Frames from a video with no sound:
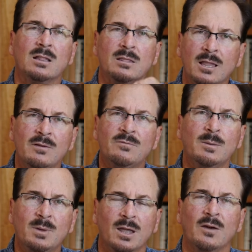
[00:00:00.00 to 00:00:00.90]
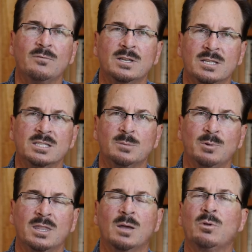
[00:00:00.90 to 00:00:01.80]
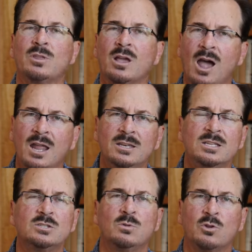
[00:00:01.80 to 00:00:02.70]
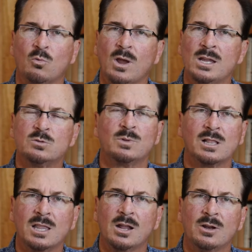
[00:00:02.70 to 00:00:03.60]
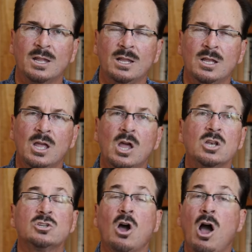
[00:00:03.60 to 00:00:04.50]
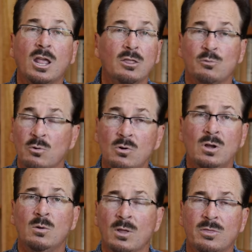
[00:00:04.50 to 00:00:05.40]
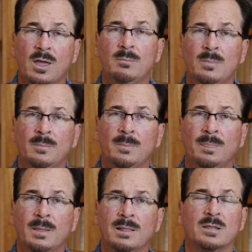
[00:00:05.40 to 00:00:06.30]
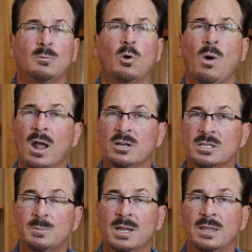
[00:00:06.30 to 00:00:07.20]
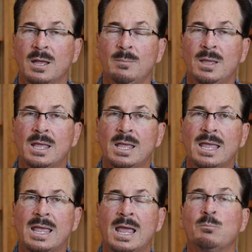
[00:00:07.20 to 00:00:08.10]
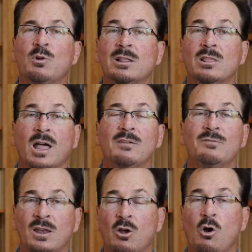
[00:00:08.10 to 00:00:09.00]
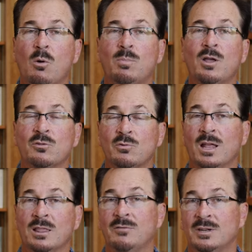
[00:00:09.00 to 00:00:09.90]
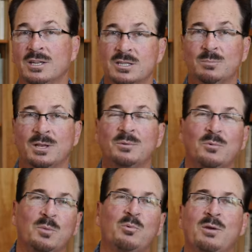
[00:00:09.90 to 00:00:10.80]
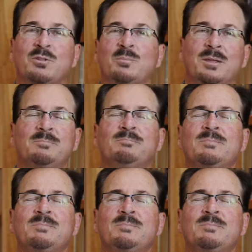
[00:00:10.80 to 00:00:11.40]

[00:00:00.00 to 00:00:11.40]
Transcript: love them enough to discipline them with kindness, with grace, with clarity, talk it through with them, let them know why you're disciplining them, and bring life and hope through that loving discipline. Will you pray with me?